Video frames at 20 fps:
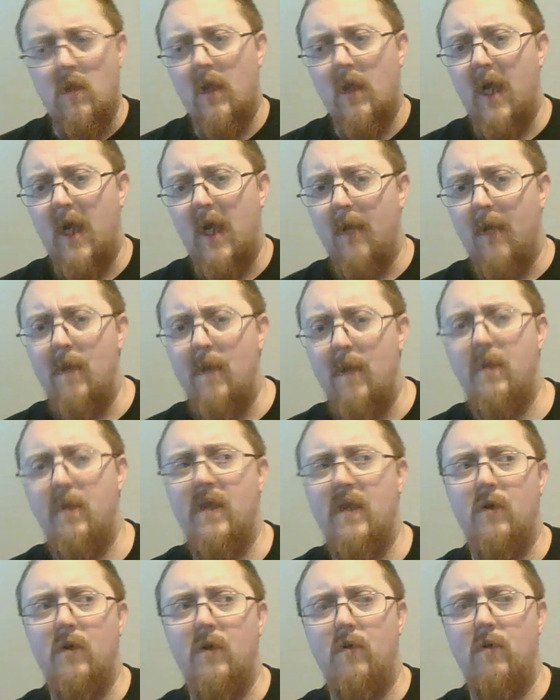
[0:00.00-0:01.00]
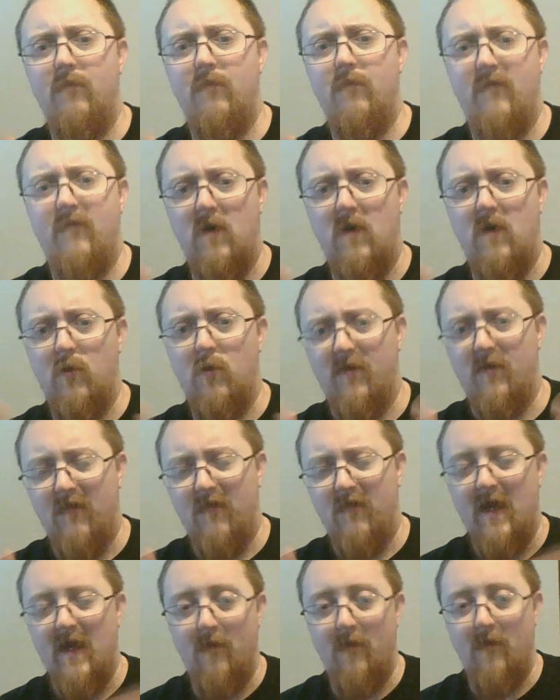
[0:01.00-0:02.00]
Uh, maybe they'll funk with the
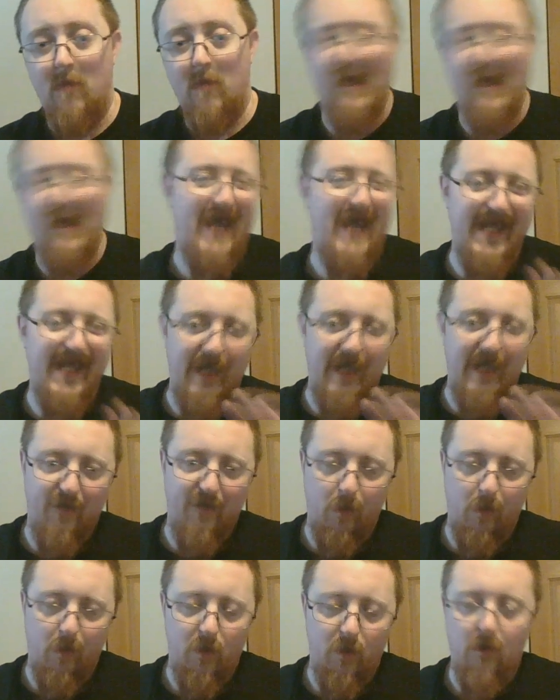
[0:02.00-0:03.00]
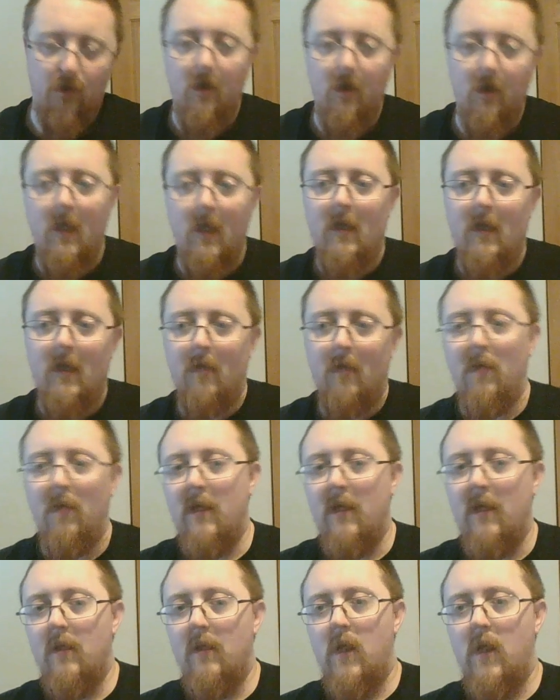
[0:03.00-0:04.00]
flavor, but I, I, doubt they will.
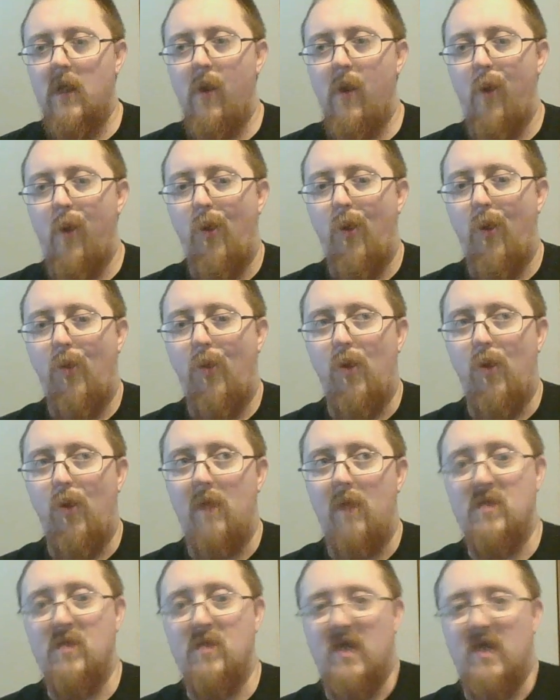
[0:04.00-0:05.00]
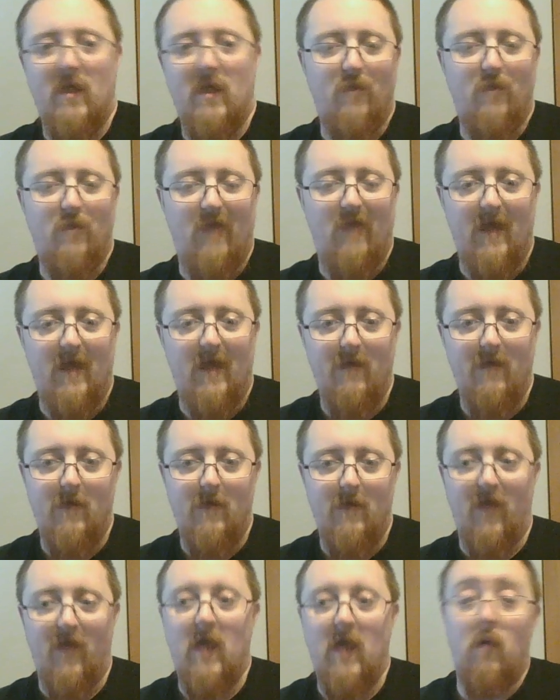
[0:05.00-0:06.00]
But I'm just not a huge fan of it.
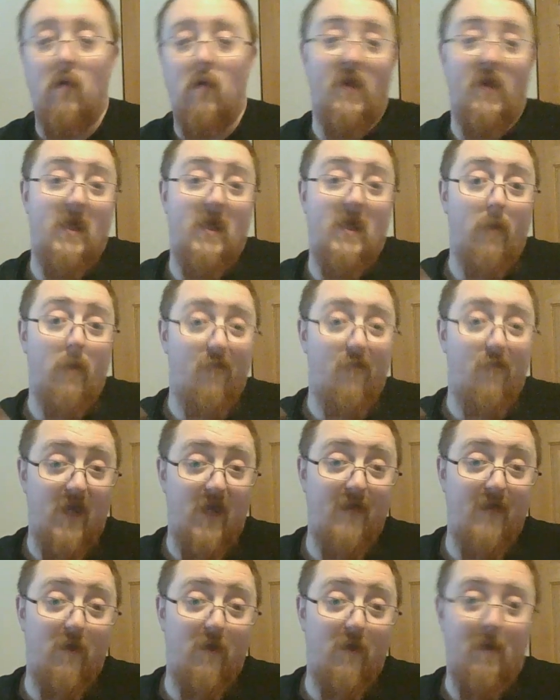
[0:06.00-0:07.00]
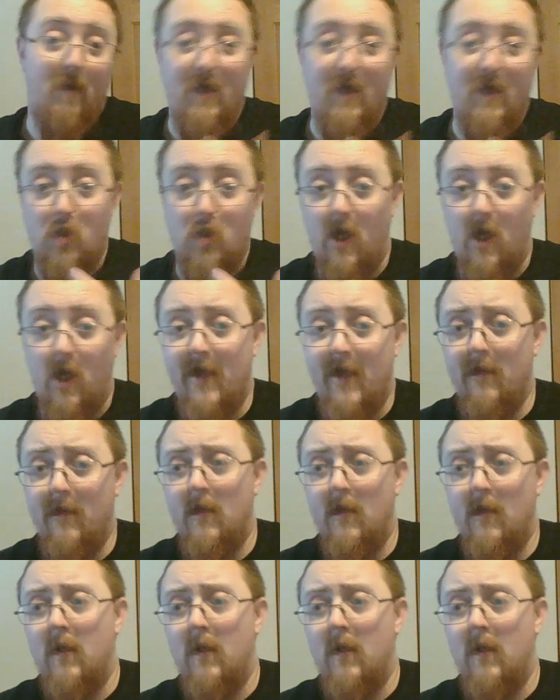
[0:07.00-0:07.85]
If they come out with another flavor, I may try it.